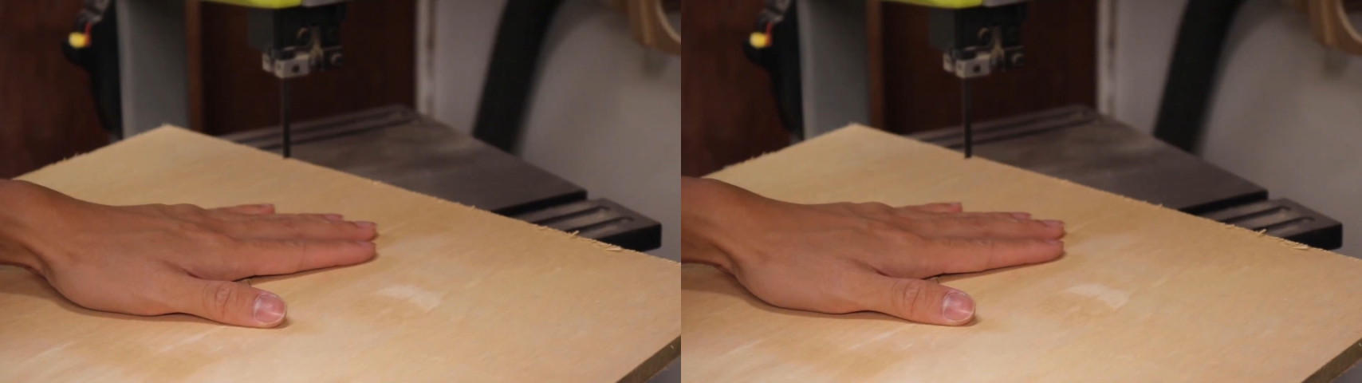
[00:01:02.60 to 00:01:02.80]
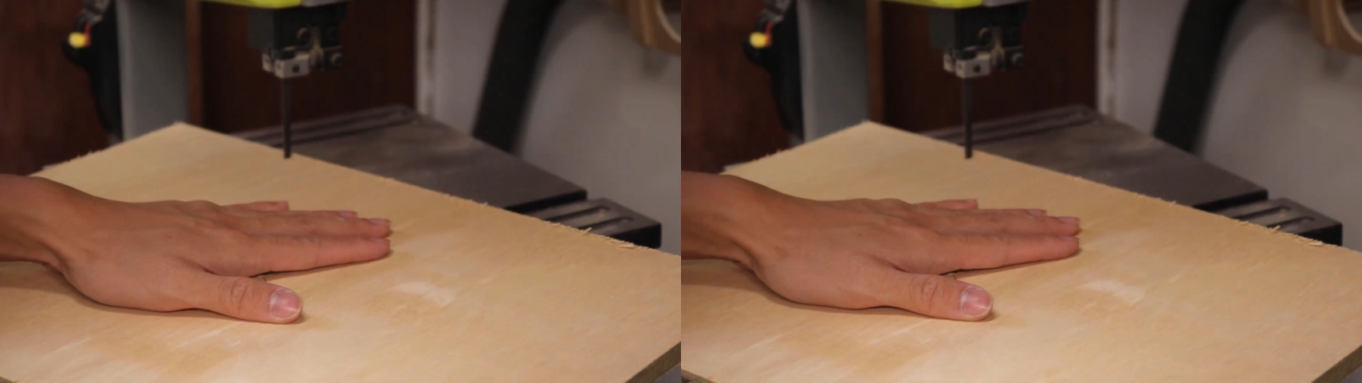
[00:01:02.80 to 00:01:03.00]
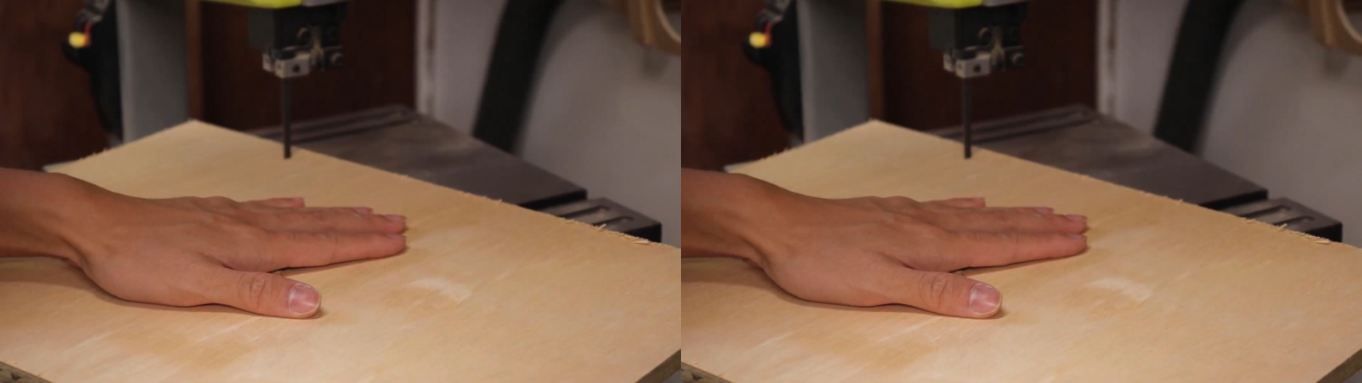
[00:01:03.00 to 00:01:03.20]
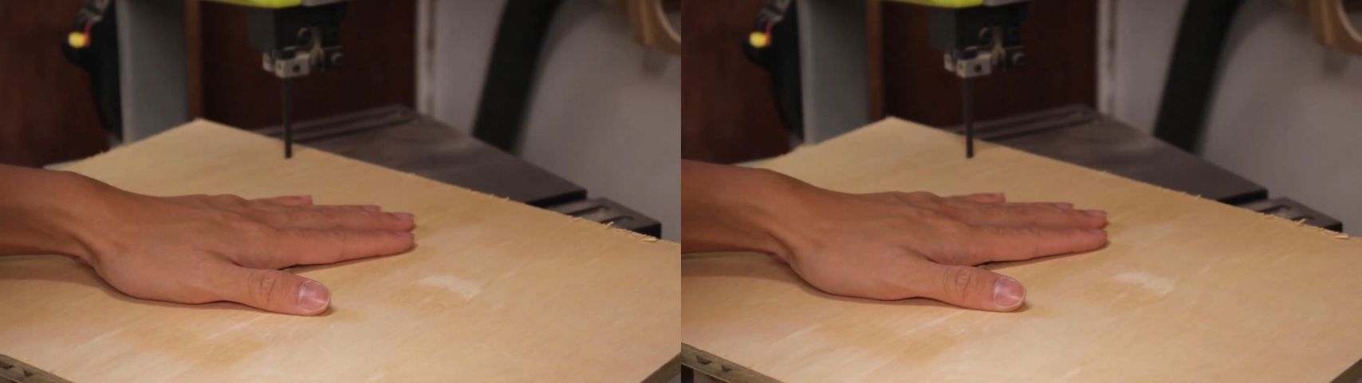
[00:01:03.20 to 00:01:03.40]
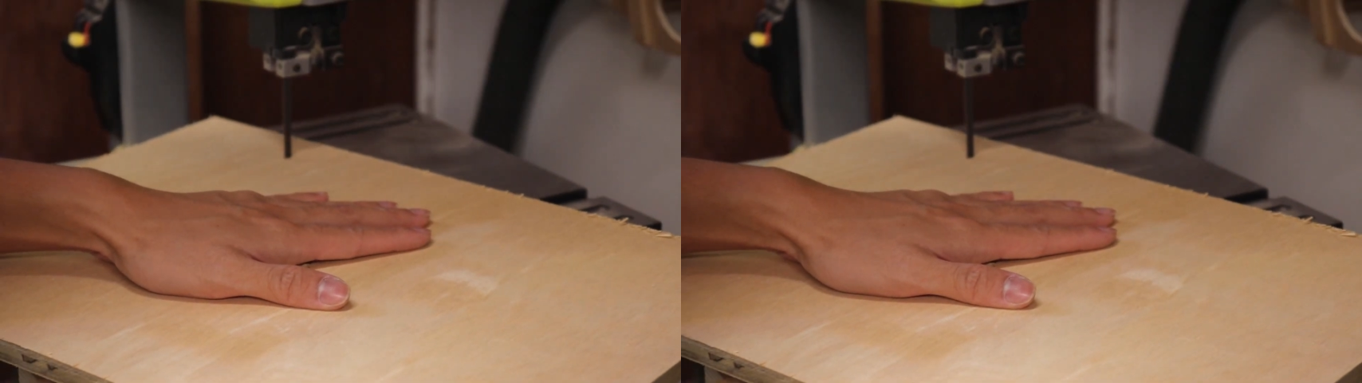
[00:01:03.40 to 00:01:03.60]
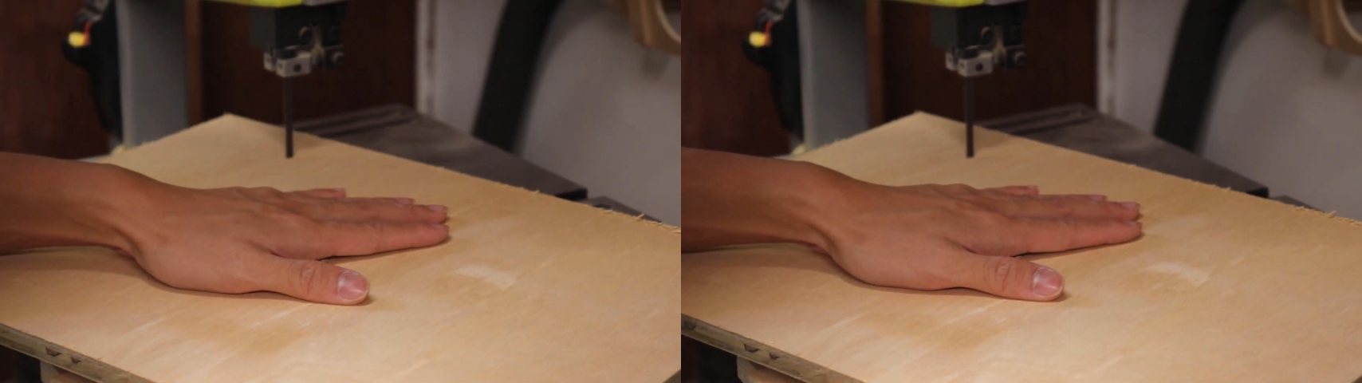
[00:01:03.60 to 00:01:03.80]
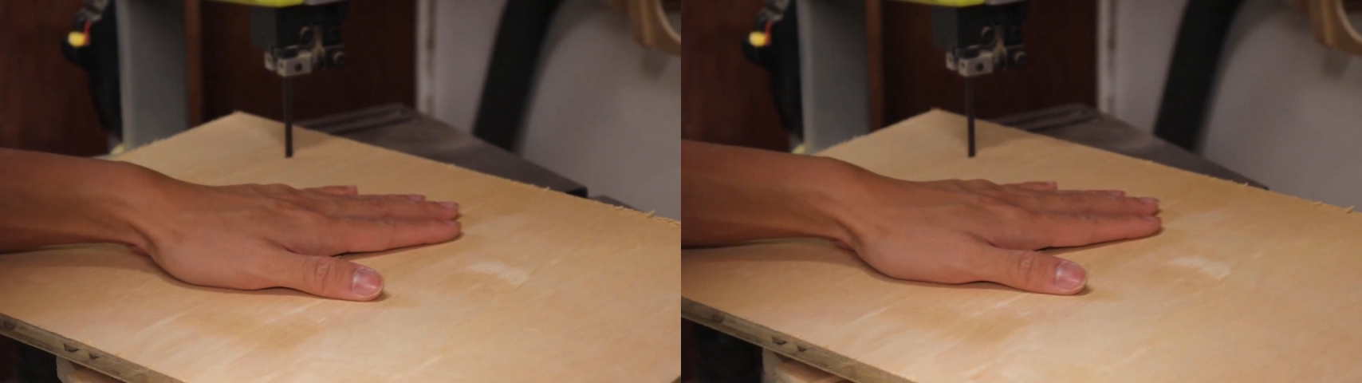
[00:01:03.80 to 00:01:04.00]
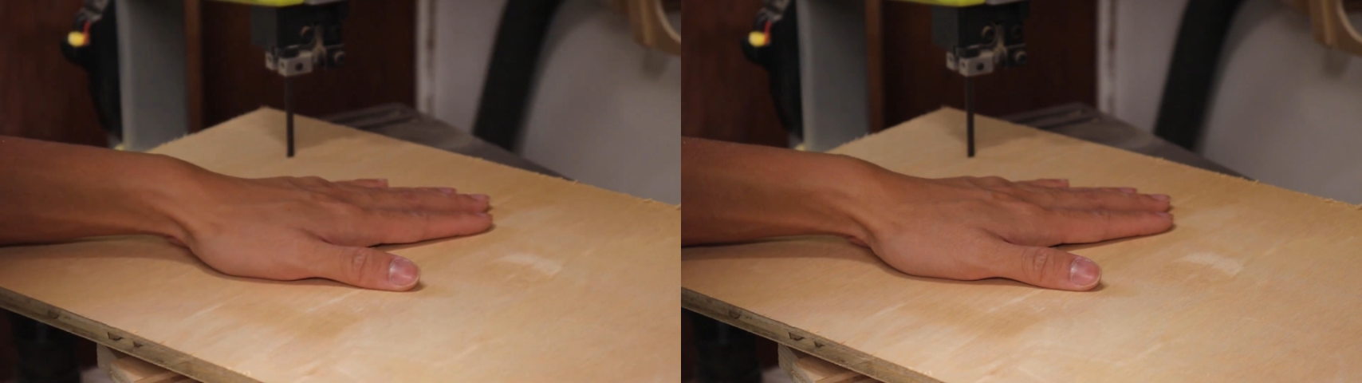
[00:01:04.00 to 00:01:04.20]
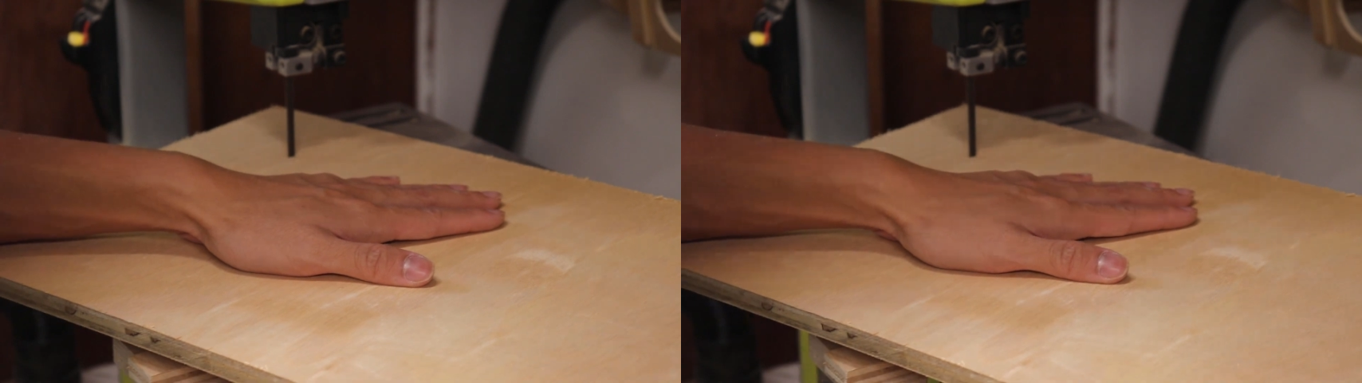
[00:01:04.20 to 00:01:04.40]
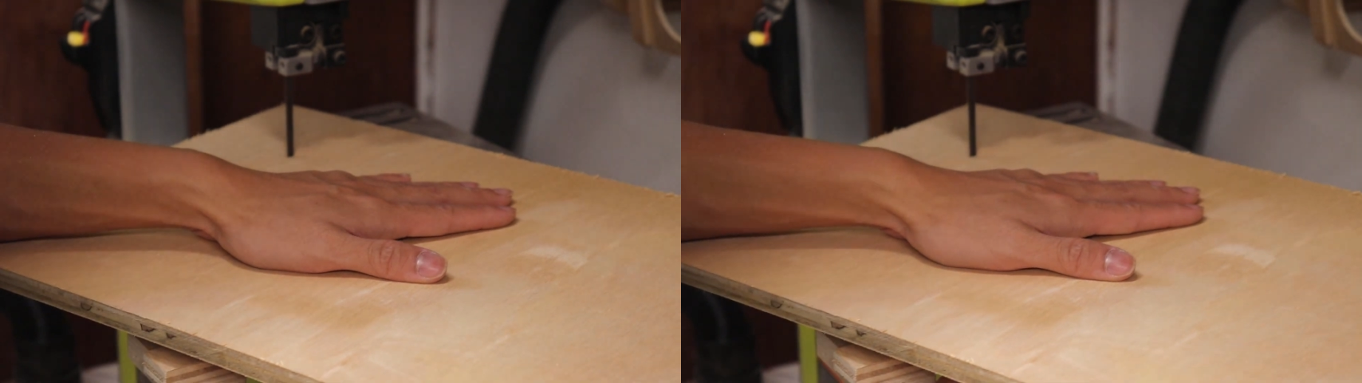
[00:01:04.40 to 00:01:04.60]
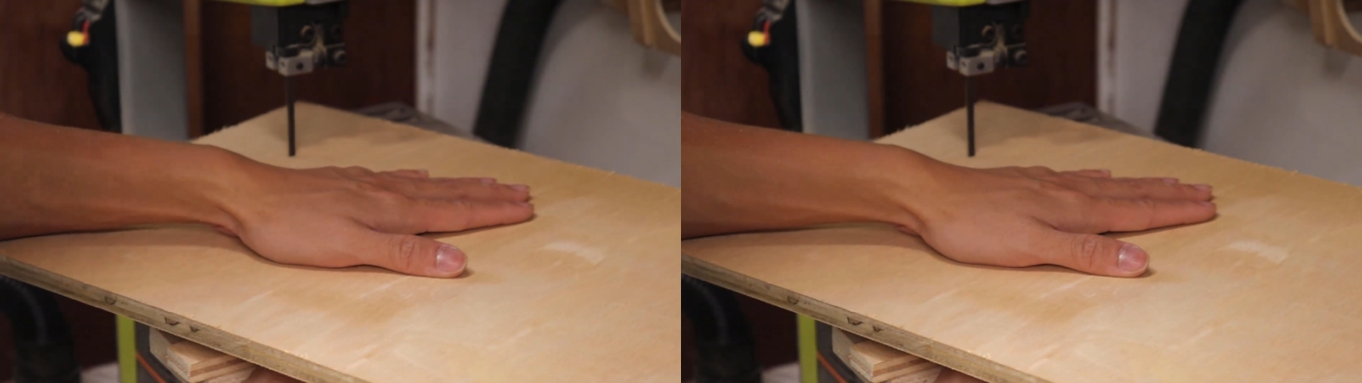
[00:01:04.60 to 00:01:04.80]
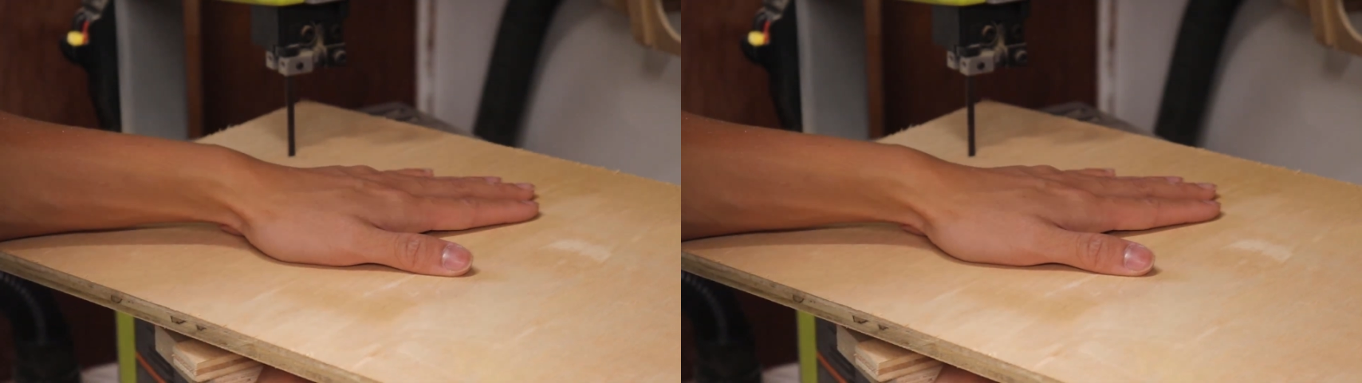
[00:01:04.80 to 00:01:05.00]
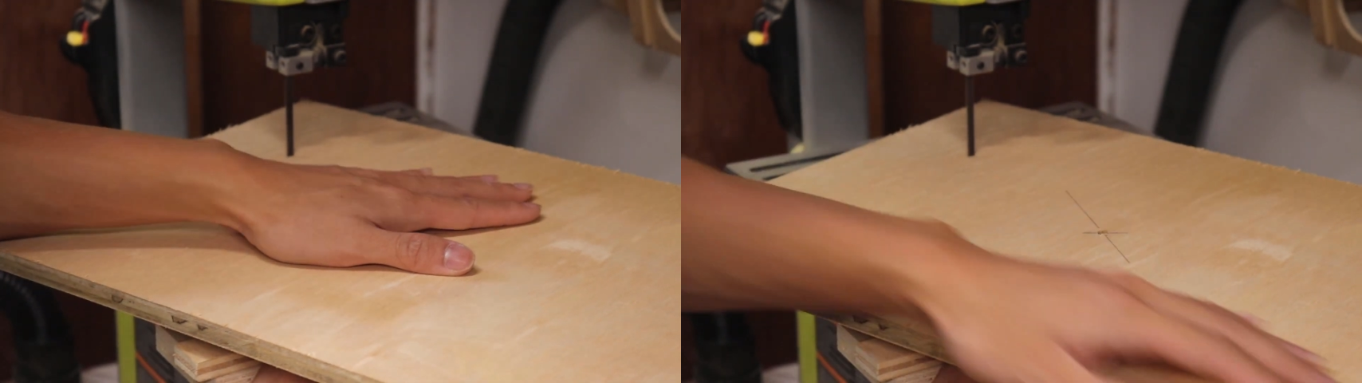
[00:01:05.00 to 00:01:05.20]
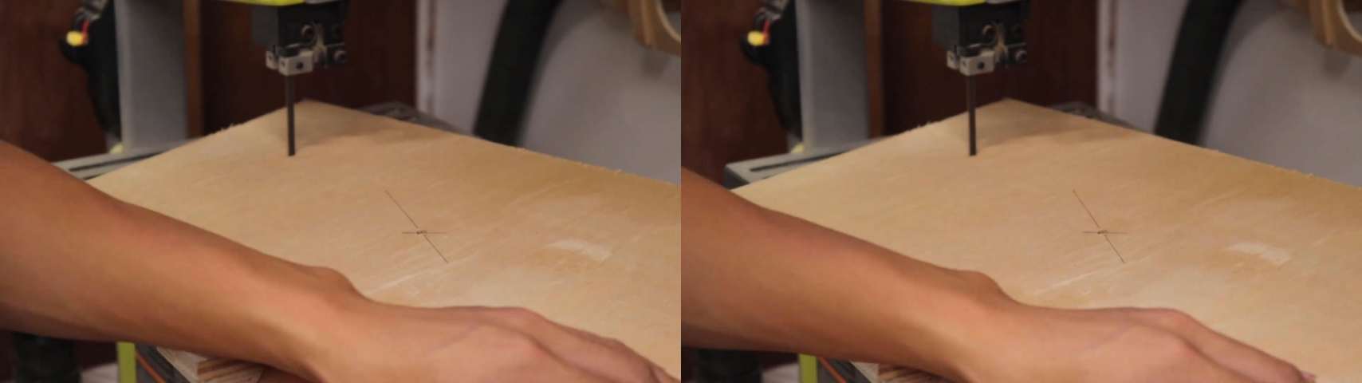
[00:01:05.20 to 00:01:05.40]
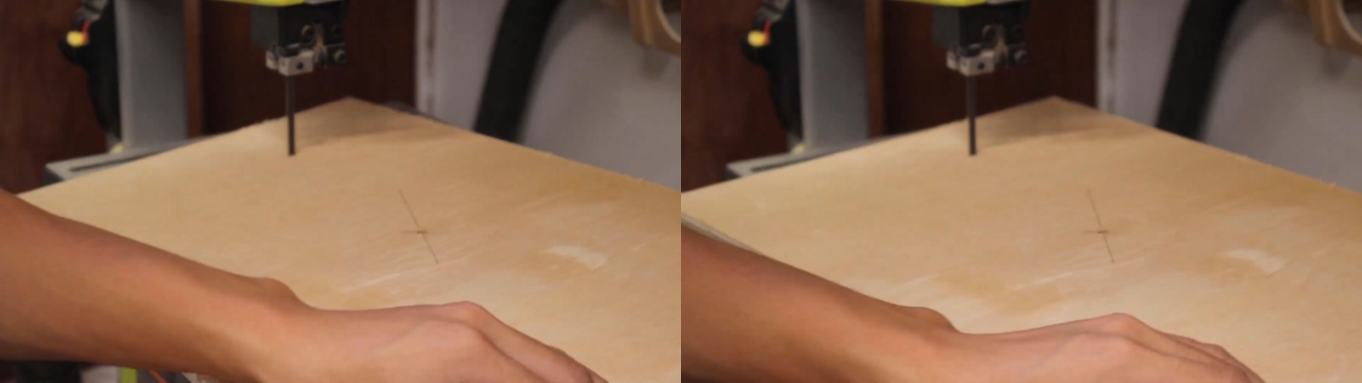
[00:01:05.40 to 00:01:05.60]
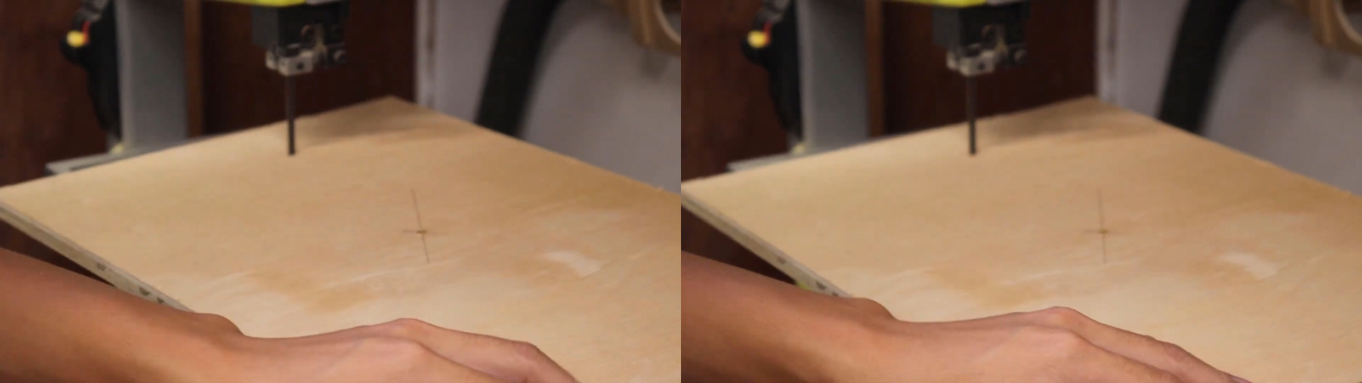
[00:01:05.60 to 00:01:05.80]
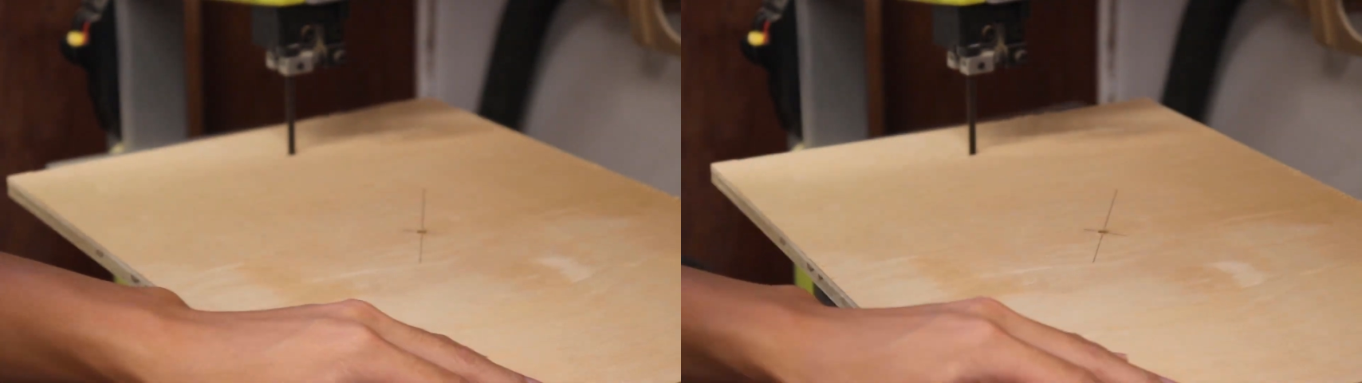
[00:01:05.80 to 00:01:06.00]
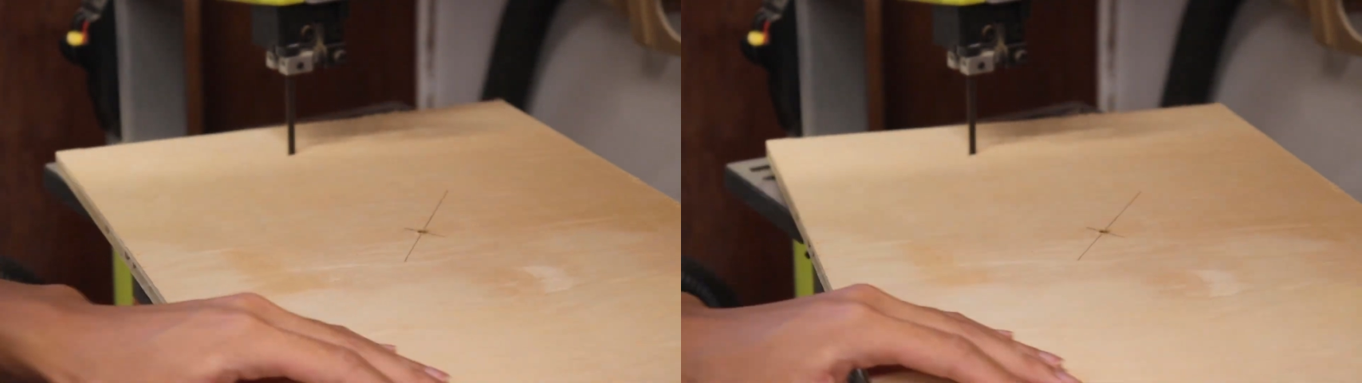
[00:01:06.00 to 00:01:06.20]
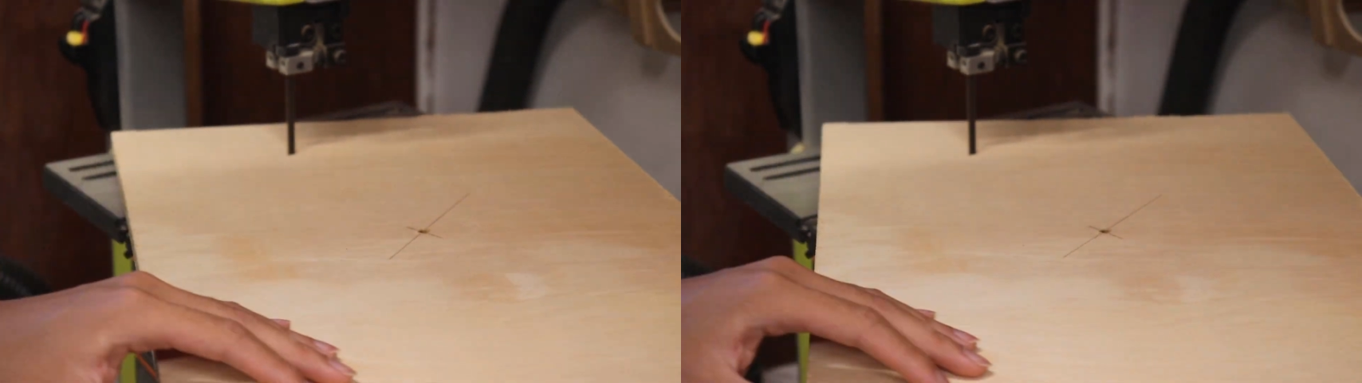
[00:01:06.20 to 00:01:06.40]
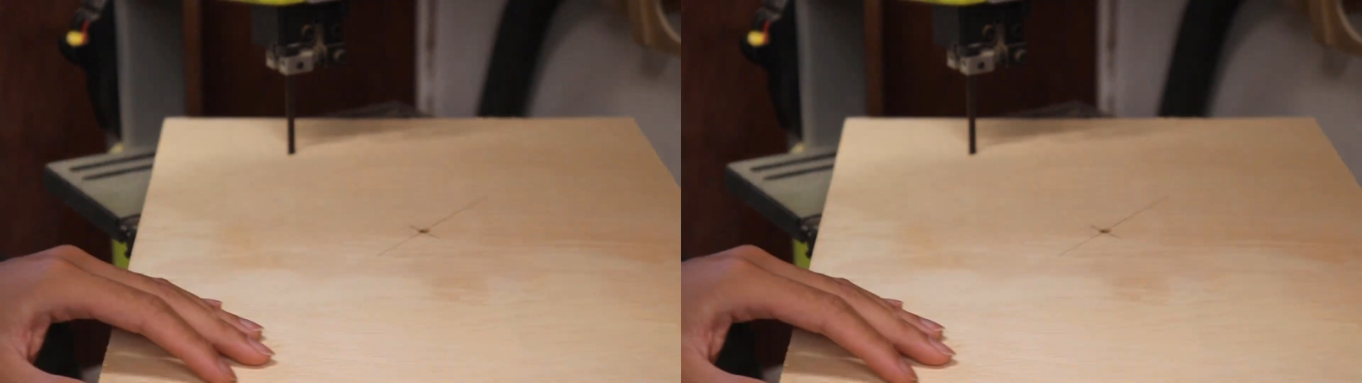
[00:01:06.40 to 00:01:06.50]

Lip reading: Nobody's mouth can be seen.